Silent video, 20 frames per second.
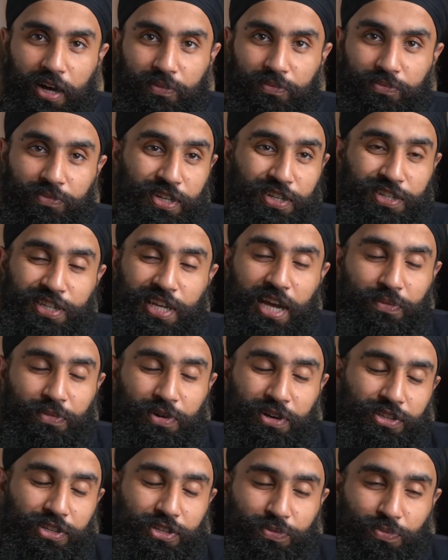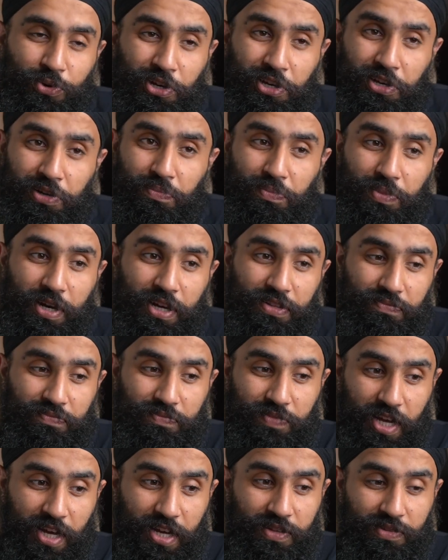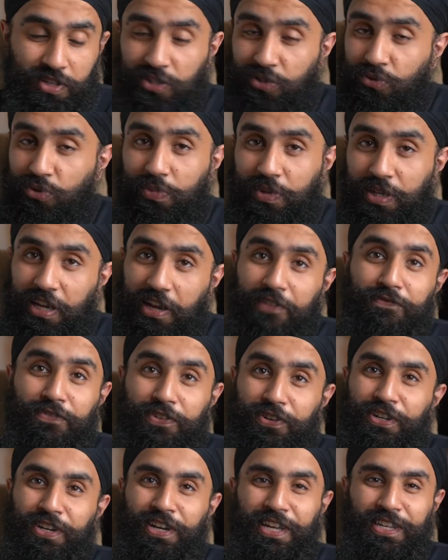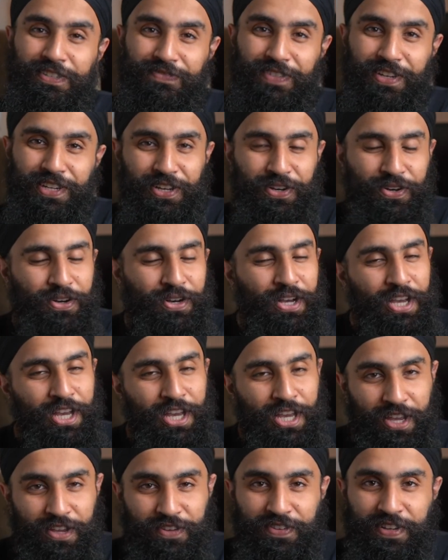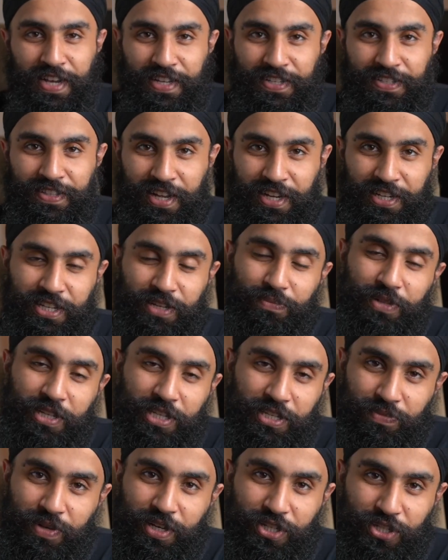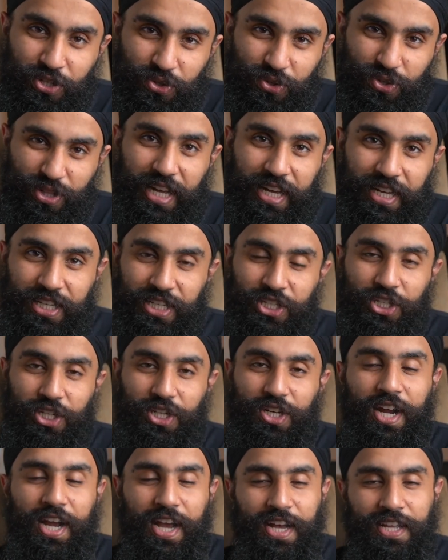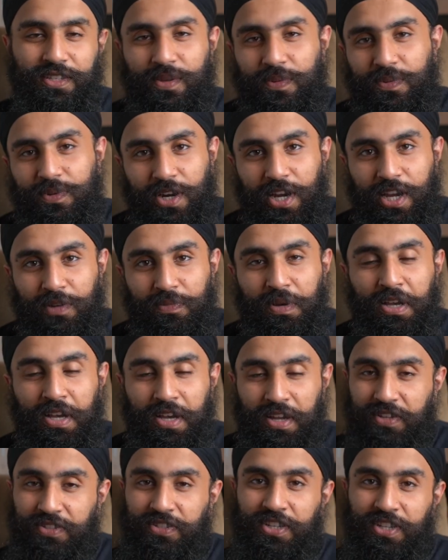this camera at this point. But yeah, this will be it for today's video. If you guys liked it, please make sure to like, share, and subscribe. And I'll see